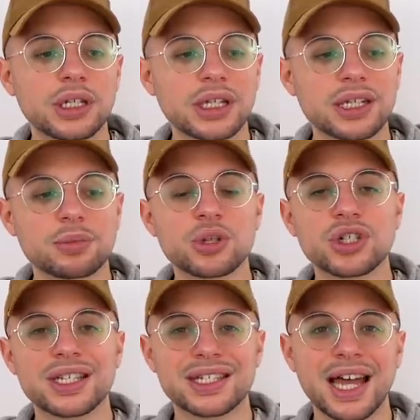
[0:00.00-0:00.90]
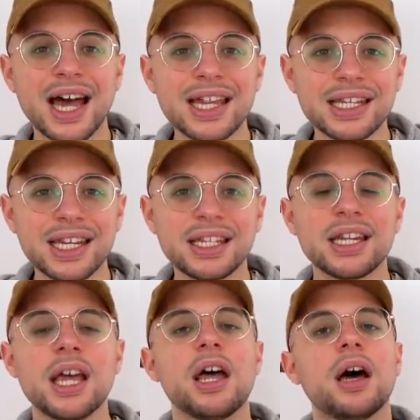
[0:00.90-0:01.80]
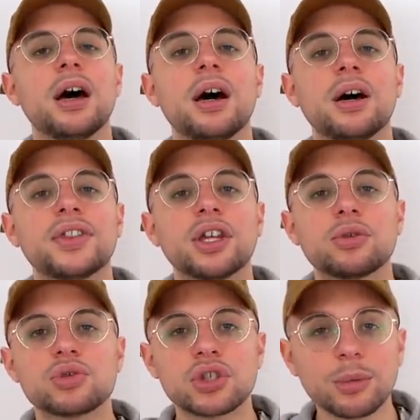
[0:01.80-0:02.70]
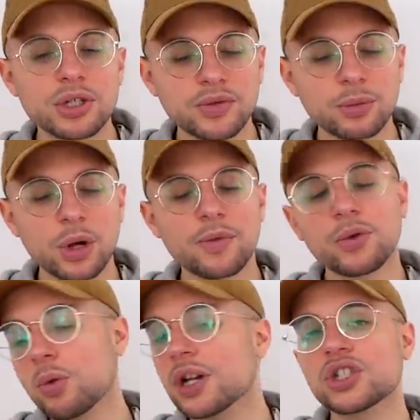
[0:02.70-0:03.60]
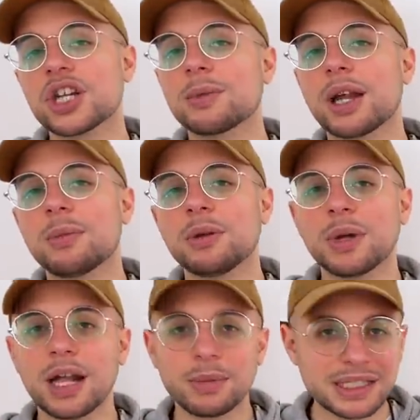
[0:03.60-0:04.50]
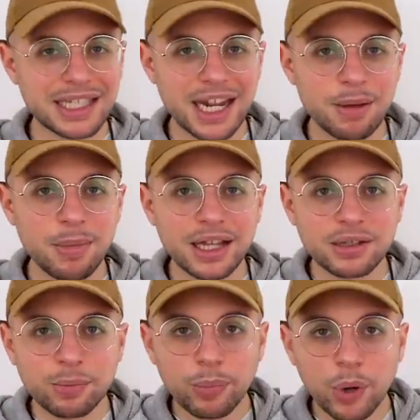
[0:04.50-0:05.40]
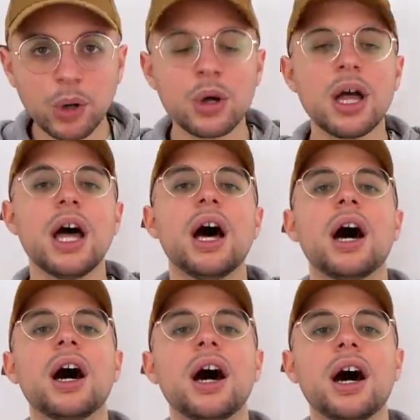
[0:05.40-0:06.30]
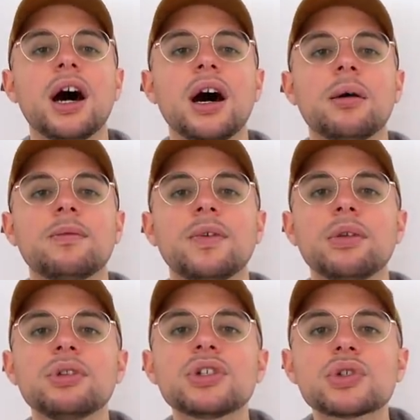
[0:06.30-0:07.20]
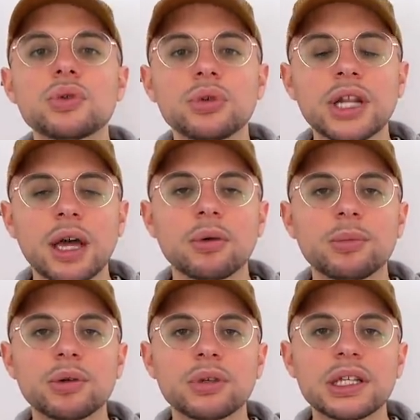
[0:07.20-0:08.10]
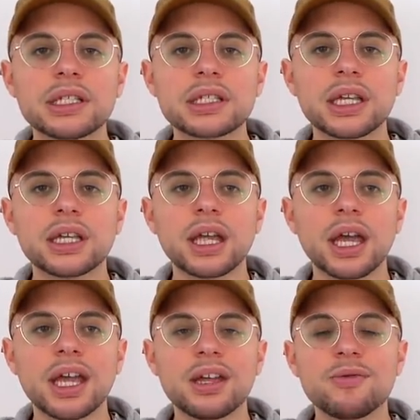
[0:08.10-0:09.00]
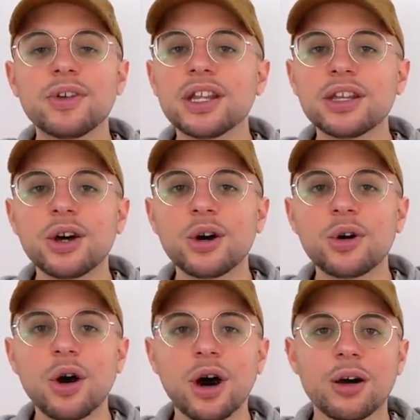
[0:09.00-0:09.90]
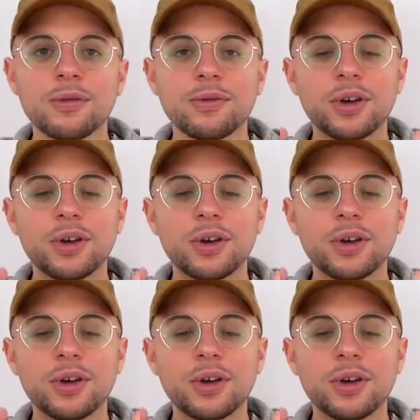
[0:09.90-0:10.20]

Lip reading: it as much as I did. Thank you so much for watching. Maraming salamat po. Very soon I will be releasing a video of